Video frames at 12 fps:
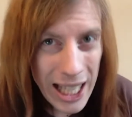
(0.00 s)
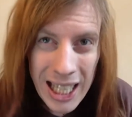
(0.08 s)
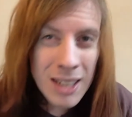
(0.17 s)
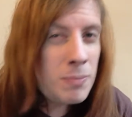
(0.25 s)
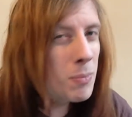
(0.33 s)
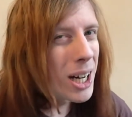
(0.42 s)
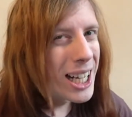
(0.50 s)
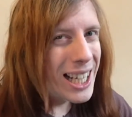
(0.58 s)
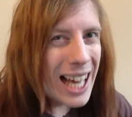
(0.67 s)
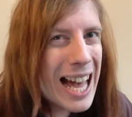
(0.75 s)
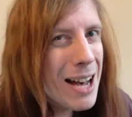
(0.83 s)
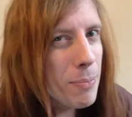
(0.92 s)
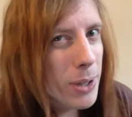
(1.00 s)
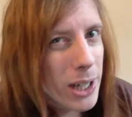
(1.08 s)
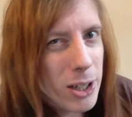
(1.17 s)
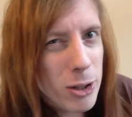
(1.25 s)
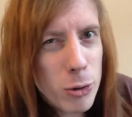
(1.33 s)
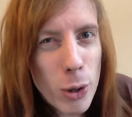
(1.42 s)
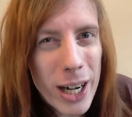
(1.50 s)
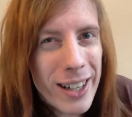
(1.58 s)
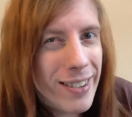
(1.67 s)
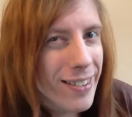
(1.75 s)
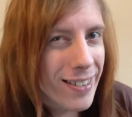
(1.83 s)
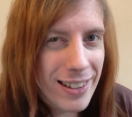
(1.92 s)
In my epic
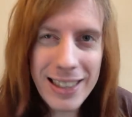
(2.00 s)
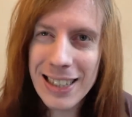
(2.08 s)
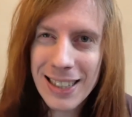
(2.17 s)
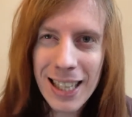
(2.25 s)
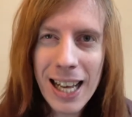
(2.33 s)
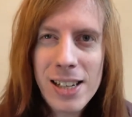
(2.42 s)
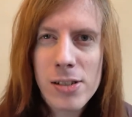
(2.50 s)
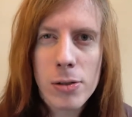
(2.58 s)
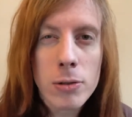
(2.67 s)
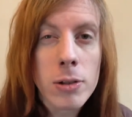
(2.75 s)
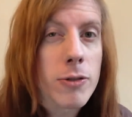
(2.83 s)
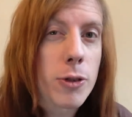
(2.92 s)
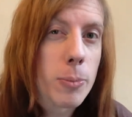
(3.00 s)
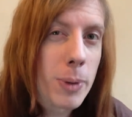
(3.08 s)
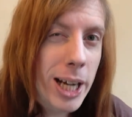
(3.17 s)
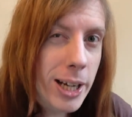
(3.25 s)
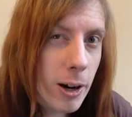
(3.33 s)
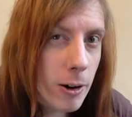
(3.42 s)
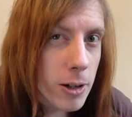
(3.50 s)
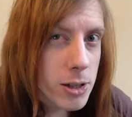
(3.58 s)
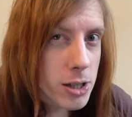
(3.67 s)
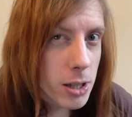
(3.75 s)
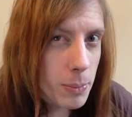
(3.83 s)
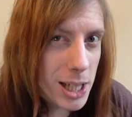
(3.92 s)
quest to collect all of the
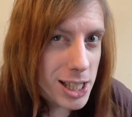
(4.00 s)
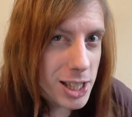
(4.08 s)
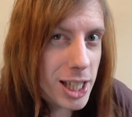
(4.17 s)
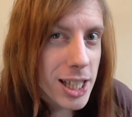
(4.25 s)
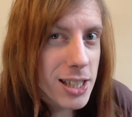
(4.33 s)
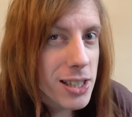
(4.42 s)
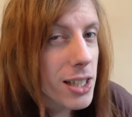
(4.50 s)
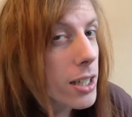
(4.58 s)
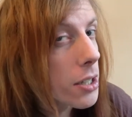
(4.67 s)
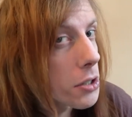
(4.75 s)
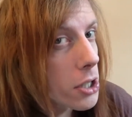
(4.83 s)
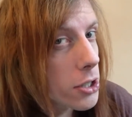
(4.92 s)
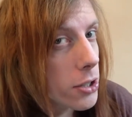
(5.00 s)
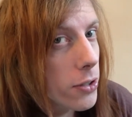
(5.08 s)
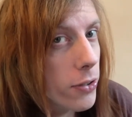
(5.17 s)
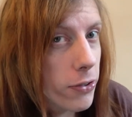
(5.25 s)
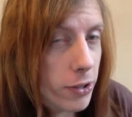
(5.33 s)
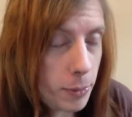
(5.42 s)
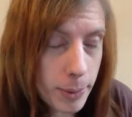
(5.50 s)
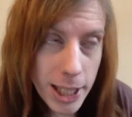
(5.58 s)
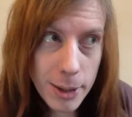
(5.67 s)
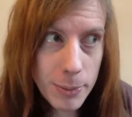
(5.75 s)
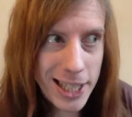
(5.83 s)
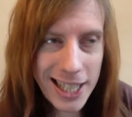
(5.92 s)
minority mentality conditions that
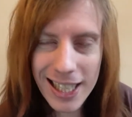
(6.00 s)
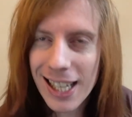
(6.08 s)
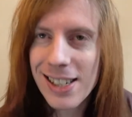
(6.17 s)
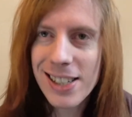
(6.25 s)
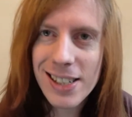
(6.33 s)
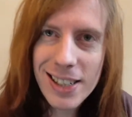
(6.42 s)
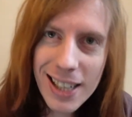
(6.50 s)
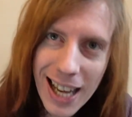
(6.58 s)
begin with the letter